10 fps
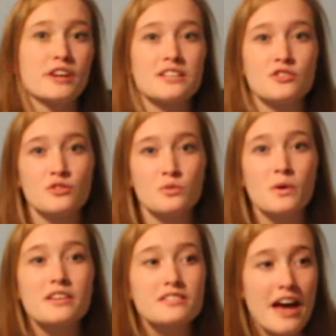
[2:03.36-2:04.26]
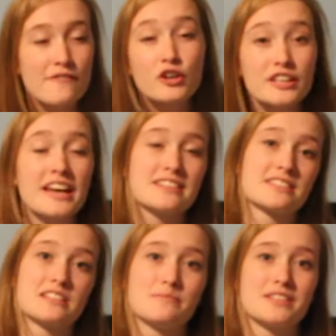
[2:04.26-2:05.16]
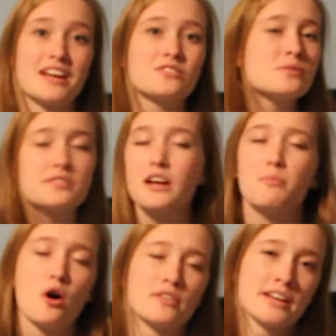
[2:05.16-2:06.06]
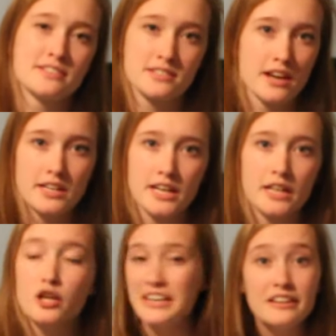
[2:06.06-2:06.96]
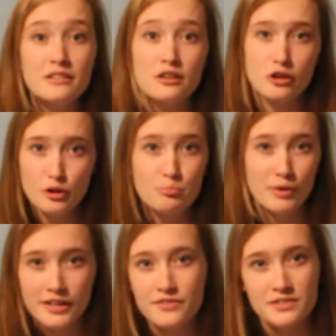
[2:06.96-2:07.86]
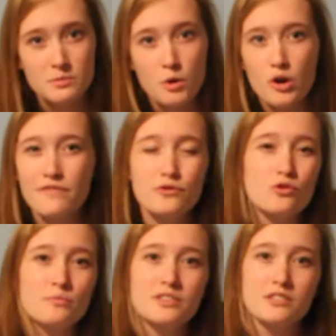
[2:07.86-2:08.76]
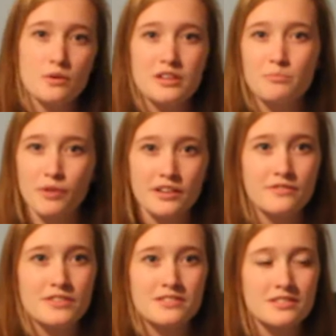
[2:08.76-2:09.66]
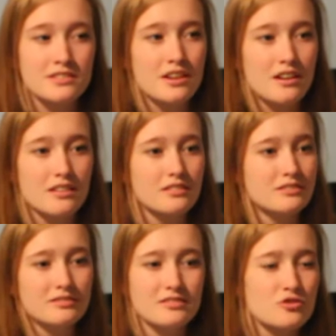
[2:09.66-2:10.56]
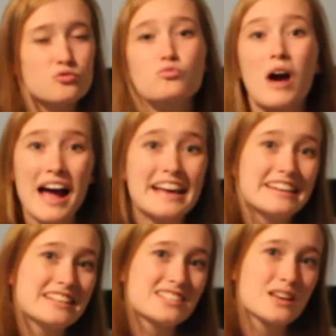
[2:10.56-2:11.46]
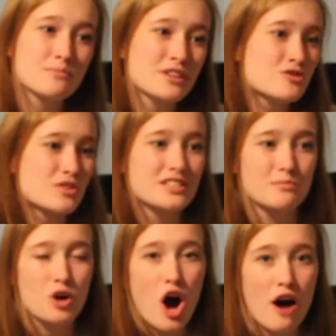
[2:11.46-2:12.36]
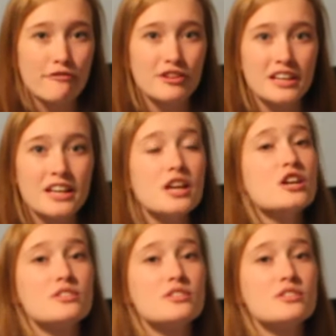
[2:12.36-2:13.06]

forget to have a good night's sleep tonight, don't stay up all night studying. Eat a good breakfast tomorrow. If you normally don't eat breakfast, try and eat something, drink some coffee,